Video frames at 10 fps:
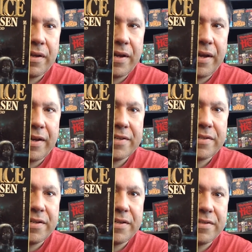And this
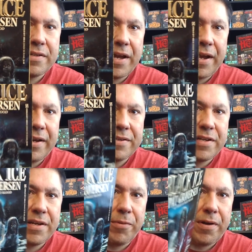is a
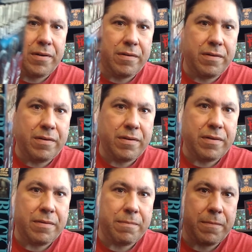zebra
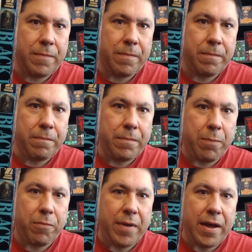
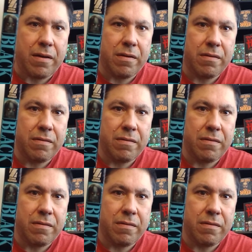paperback.